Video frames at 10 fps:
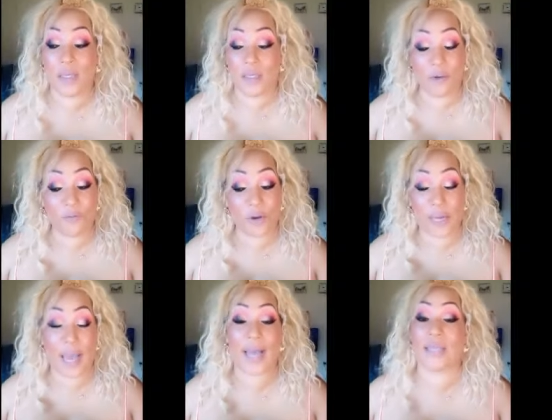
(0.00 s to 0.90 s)
different
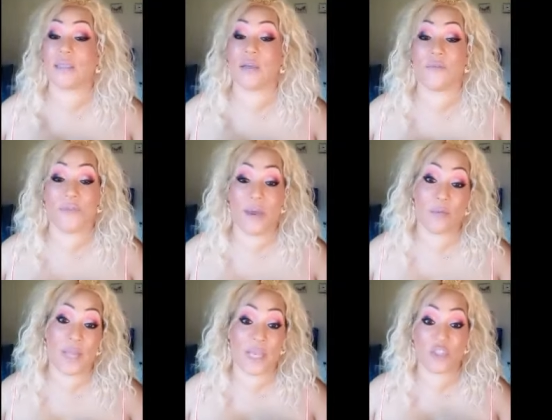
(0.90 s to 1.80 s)
kinds of
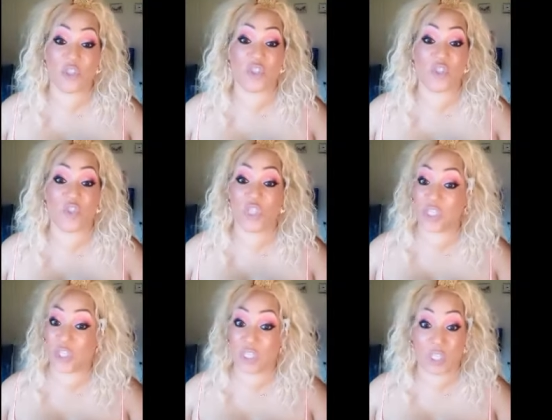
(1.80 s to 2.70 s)
foundations
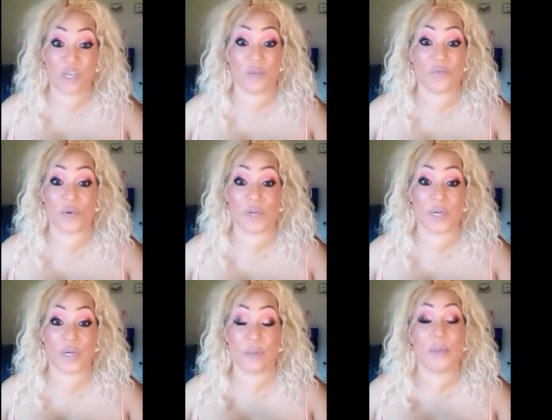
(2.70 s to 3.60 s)
just to cover it
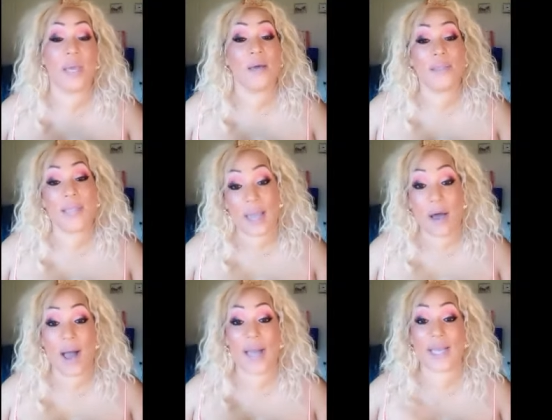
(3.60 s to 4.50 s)
up.
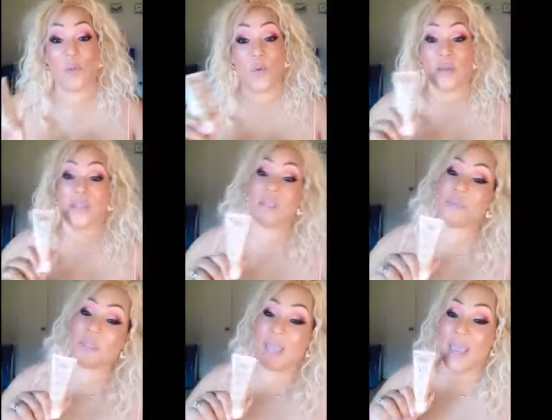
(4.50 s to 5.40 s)
Now I can wear
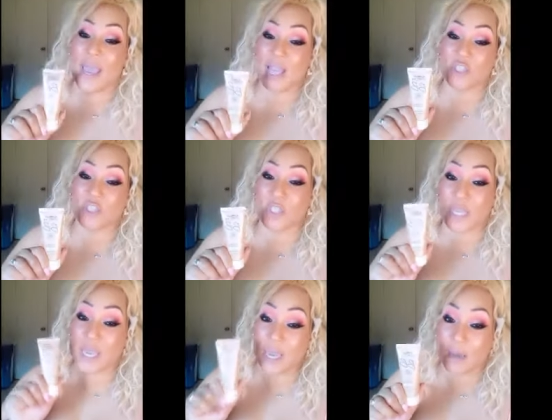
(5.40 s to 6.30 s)
something that
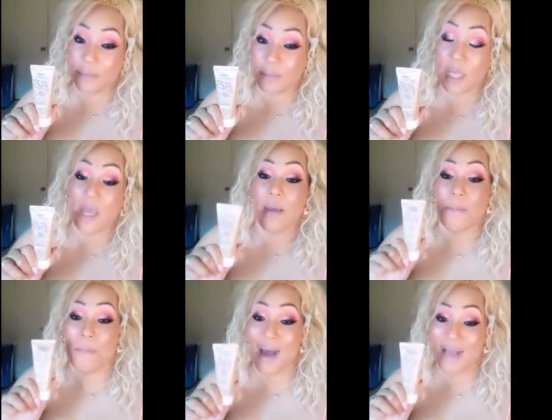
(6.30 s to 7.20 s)
actually helps
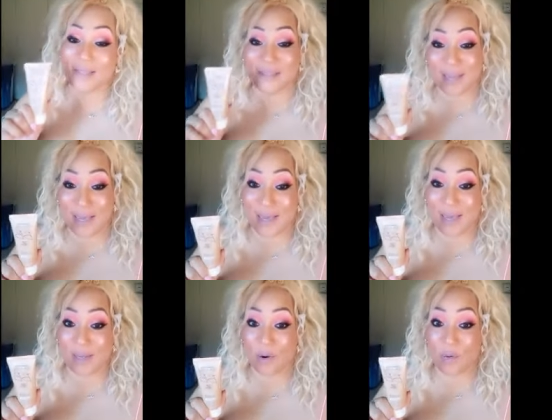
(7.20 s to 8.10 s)
my
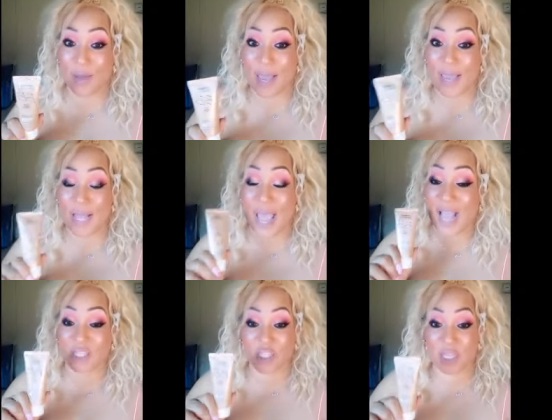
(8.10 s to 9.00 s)
skin, okay,
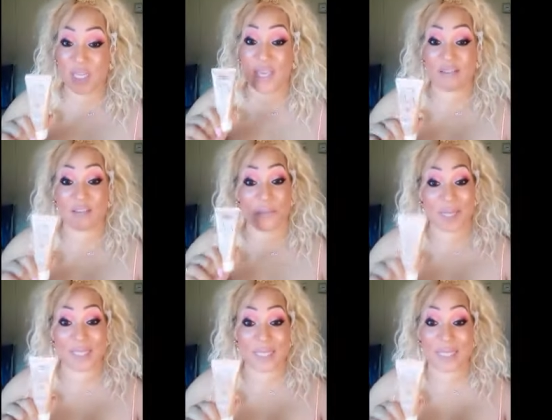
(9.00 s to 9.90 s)
actually gives my
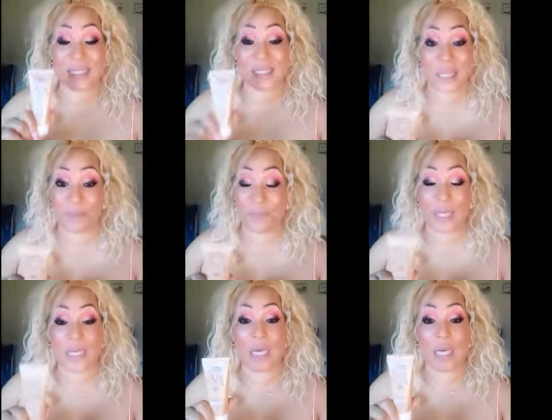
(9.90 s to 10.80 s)
skin
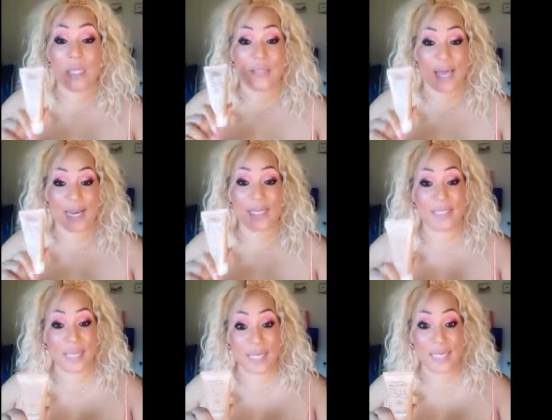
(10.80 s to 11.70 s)
something that it
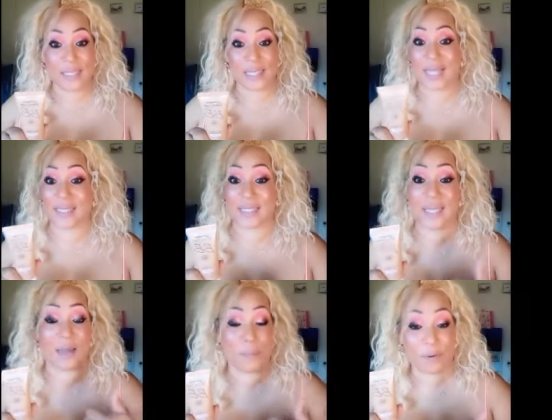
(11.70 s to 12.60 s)
needs, like
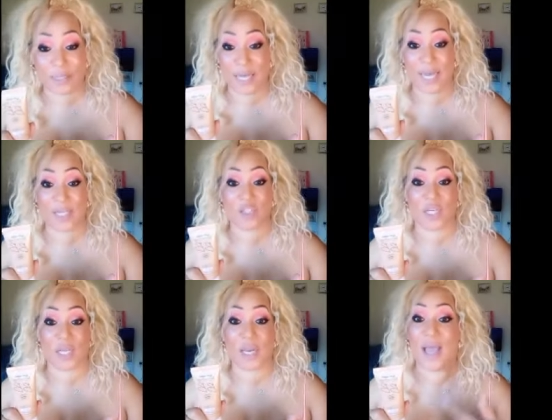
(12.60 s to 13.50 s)
sun
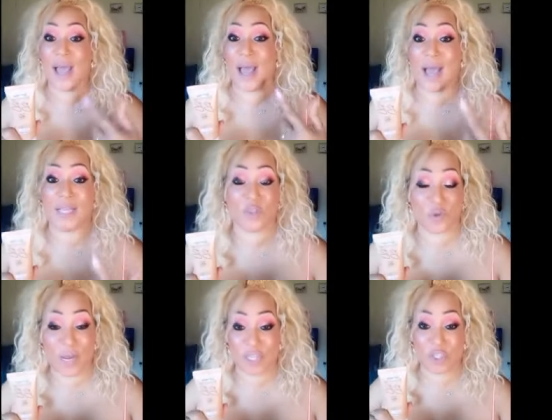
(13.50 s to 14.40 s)
protection,
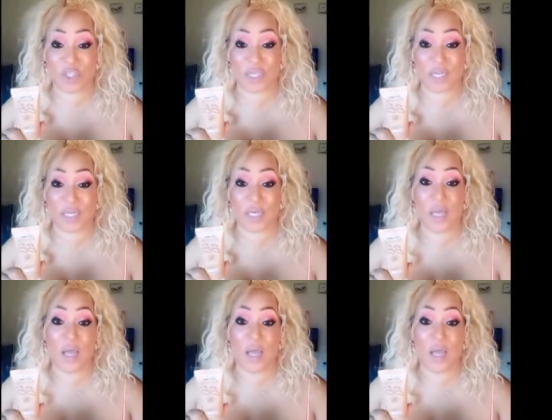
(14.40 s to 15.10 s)
hydration,